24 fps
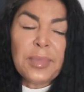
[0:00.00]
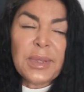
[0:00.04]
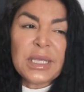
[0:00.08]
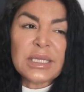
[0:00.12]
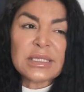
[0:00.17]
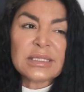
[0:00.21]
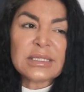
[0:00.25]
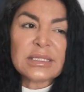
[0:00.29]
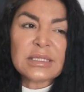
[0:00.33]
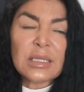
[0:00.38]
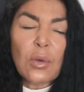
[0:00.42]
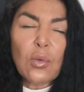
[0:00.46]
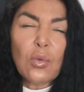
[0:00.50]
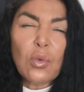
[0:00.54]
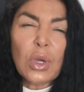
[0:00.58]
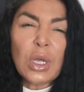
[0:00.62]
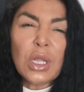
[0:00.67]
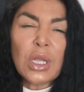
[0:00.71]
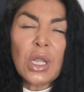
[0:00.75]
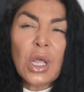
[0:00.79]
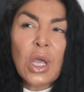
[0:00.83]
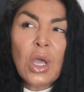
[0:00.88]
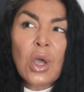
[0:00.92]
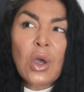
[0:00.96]
Because
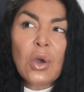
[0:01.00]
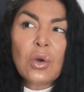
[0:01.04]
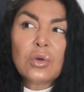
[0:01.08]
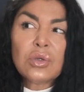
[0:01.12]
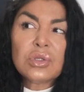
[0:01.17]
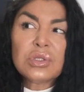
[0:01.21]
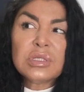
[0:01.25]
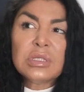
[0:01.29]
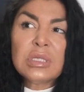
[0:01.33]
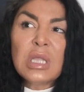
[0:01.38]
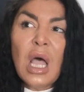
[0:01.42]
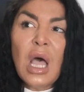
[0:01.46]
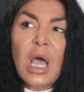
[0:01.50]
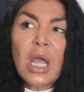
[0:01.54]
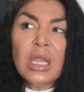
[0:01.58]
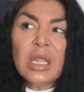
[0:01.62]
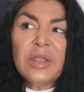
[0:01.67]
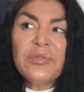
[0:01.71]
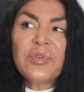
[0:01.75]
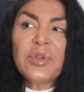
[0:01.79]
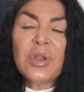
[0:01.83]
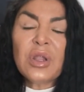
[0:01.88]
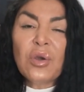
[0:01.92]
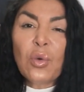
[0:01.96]
someone who's
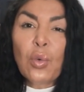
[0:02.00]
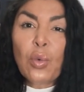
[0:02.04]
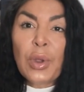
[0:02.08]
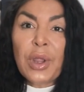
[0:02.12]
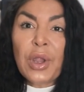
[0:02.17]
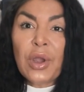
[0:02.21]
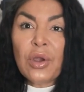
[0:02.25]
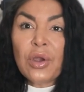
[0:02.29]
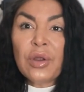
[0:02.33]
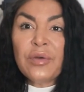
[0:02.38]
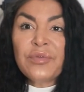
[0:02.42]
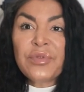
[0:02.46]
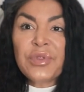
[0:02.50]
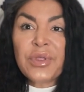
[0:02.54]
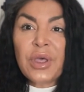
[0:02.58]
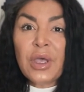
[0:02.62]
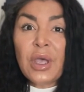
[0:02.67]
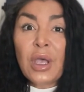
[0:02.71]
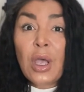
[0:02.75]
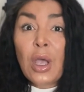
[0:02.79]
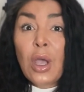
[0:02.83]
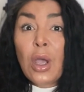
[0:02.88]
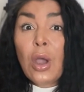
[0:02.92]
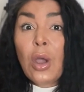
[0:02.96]
not even aware of
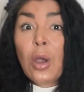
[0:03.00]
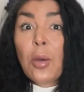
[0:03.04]
the